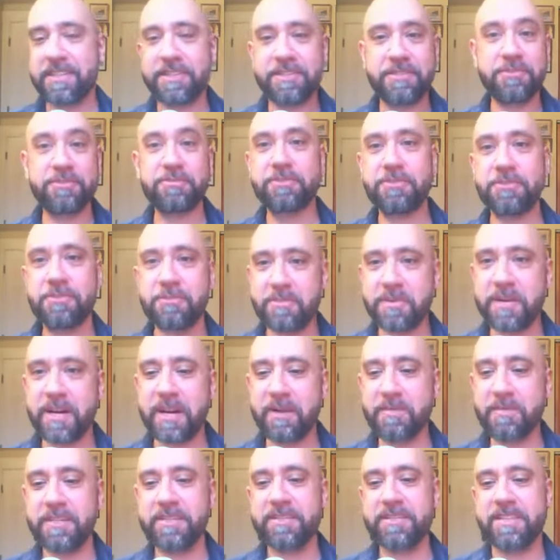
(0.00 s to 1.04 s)
a YouTube
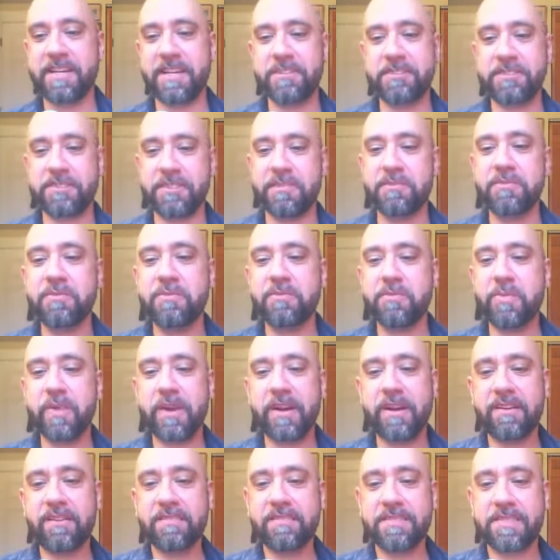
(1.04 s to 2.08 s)
comment section
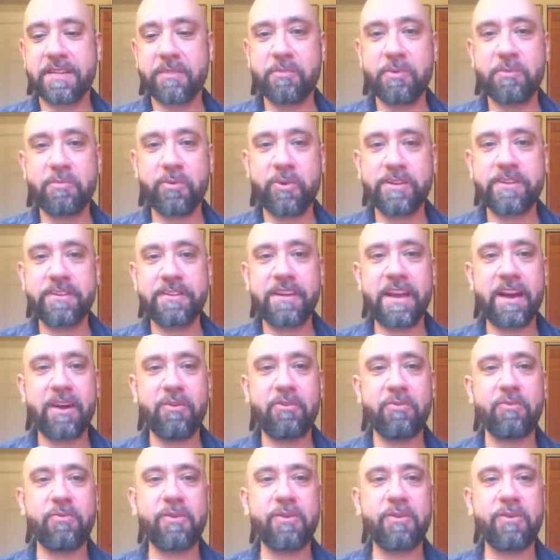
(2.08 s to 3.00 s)
where someone pointed out,